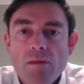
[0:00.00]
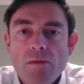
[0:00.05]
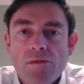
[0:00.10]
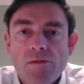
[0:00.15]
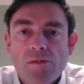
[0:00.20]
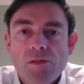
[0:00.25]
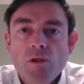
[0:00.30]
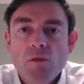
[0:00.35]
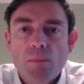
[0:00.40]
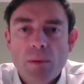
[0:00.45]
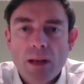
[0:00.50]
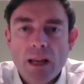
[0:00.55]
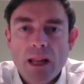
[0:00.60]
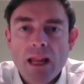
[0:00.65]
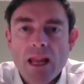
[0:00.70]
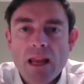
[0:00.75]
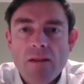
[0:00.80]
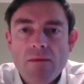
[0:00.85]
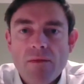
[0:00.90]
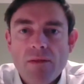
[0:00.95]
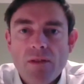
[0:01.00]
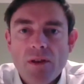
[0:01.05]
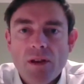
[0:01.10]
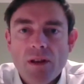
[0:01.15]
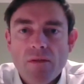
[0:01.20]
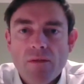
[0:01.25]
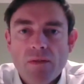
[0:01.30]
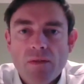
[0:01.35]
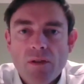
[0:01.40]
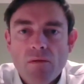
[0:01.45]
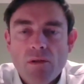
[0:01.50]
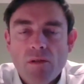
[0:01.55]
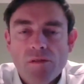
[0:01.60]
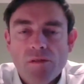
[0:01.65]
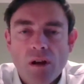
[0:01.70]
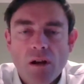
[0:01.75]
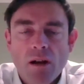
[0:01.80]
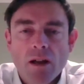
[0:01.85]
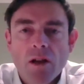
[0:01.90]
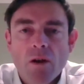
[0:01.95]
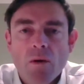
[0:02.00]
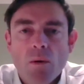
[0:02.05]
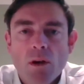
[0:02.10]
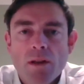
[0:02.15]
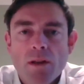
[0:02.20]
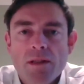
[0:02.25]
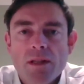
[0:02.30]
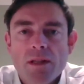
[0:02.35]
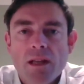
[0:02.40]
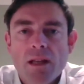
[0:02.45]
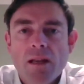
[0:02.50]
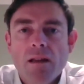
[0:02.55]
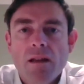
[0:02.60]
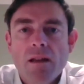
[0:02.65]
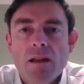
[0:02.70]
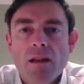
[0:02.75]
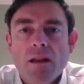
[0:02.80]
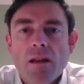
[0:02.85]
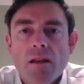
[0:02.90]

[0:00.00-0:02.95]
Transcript: still believe that if there is high quality